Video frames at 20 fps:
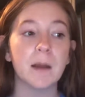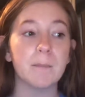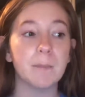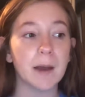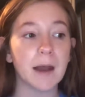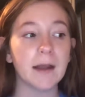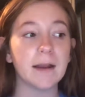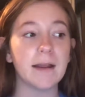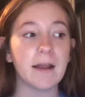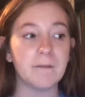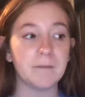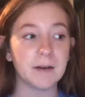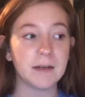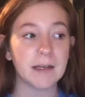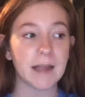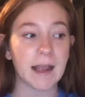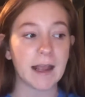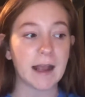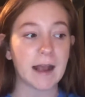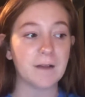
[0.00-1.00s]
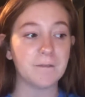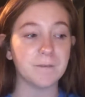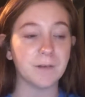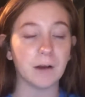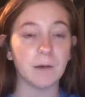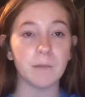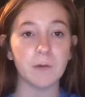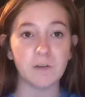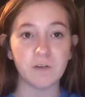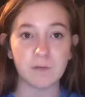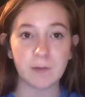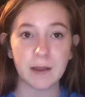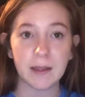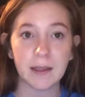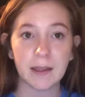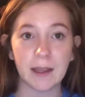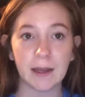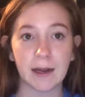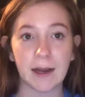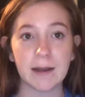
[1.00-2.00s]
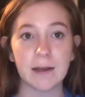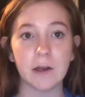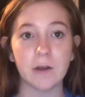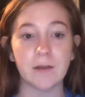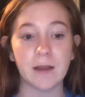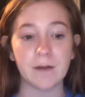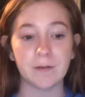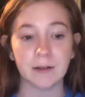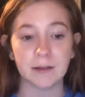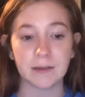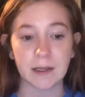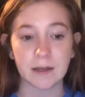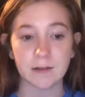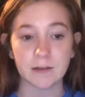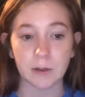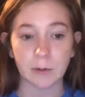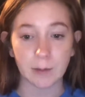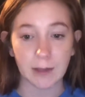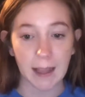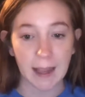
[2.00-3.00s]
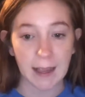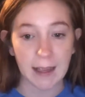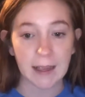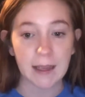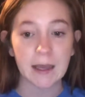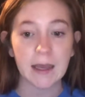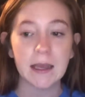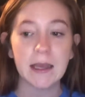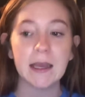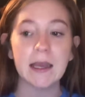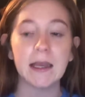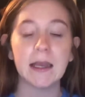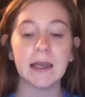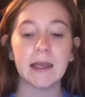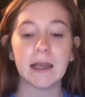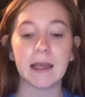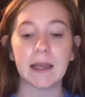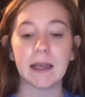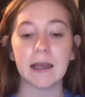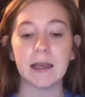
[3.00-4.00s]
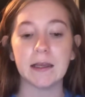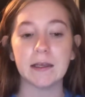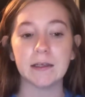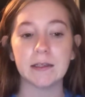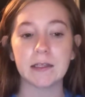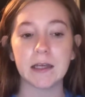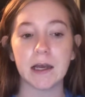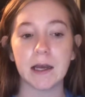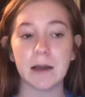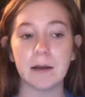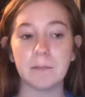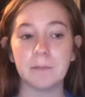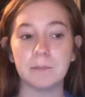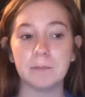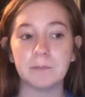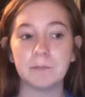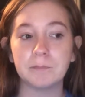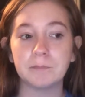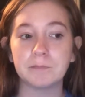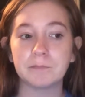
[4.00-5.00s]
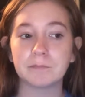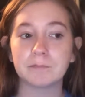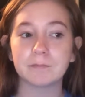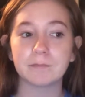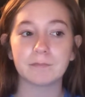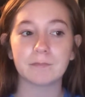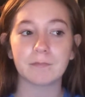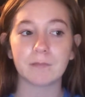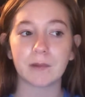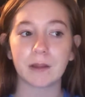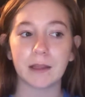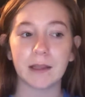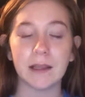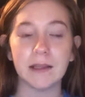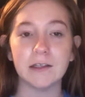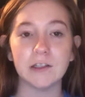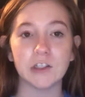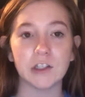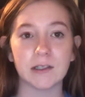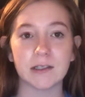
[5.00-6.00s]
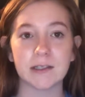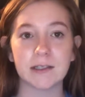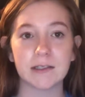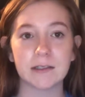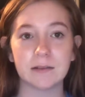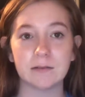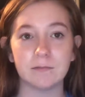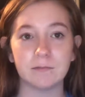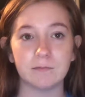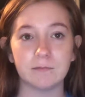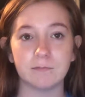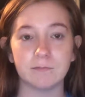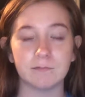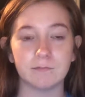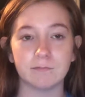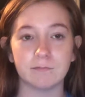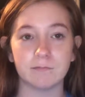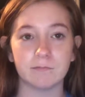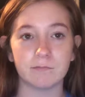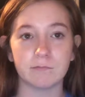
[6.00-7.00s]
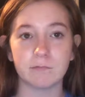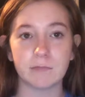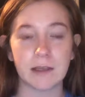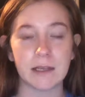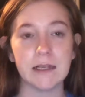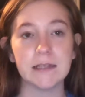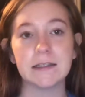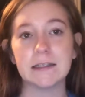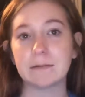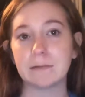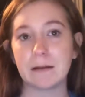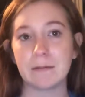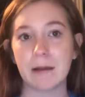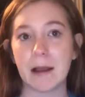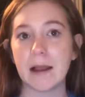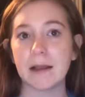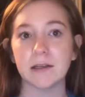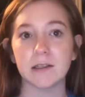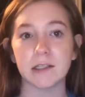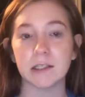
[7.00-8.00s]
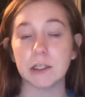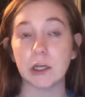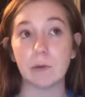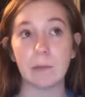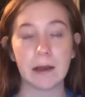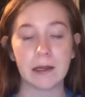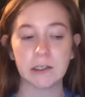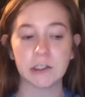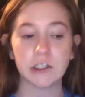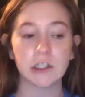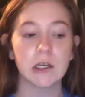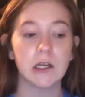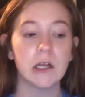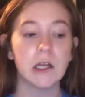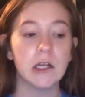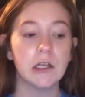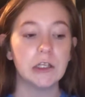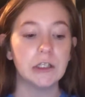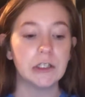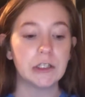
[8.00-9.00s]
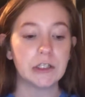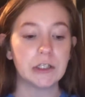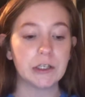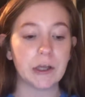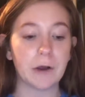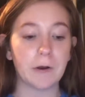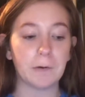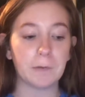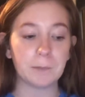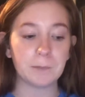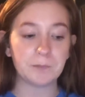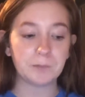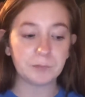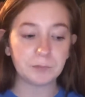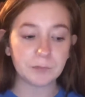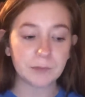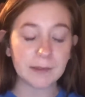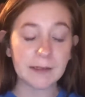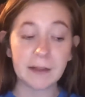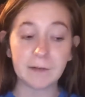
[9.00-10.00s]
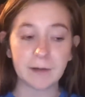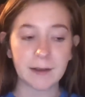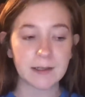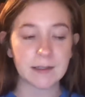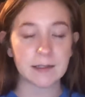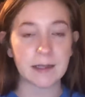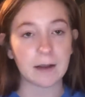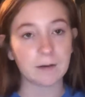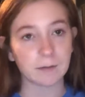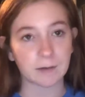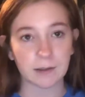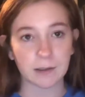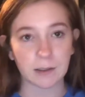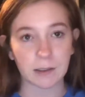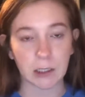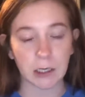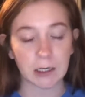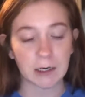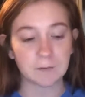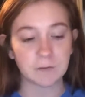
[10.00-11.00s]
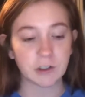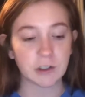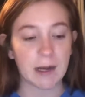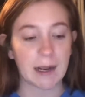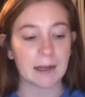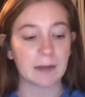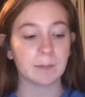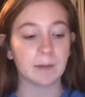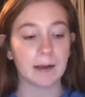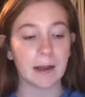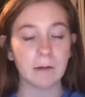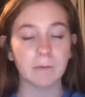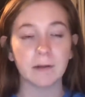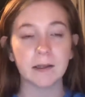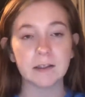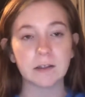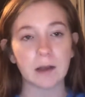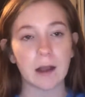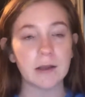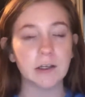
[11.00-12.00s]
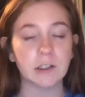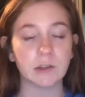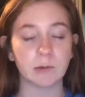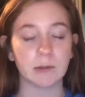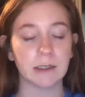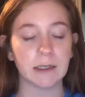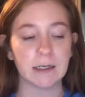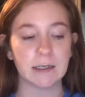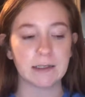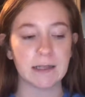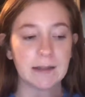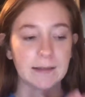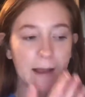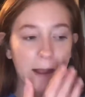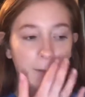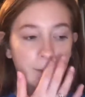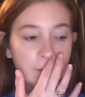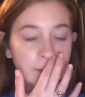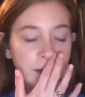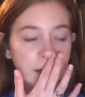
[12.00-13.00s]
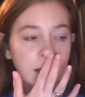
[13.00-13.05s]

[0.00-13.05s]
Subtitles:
But every day I feel movement and I know that everything's okay, and it just eases my mind so much. So anyways, that got off track, but I just wanted to say that.